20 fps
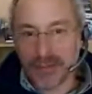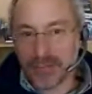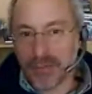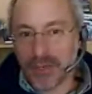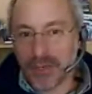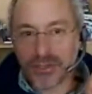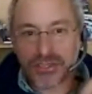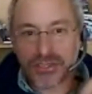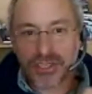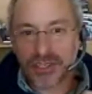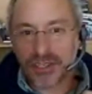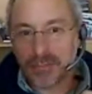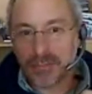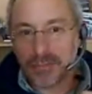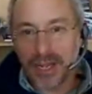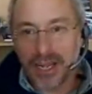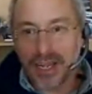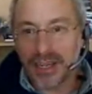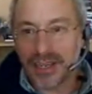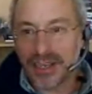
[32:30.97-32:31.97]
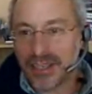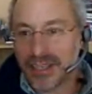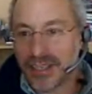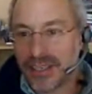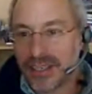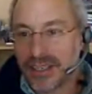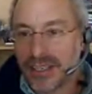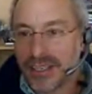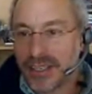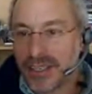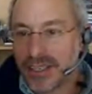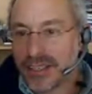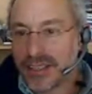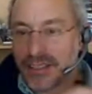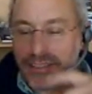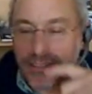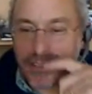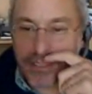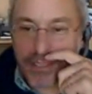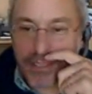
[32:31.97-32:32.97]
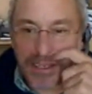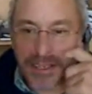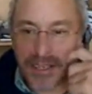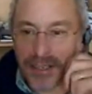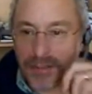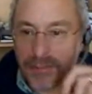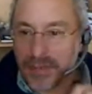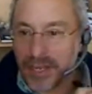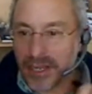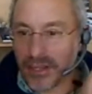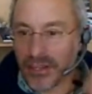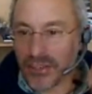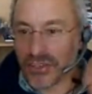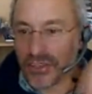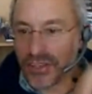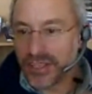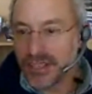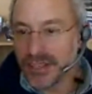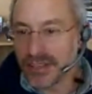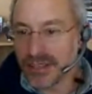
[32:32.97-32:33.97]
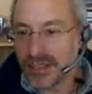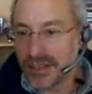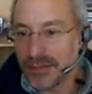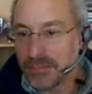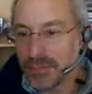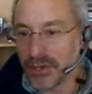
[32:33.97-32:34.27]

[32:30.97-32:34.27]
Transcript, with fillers: most of their body is um, underneath, uh,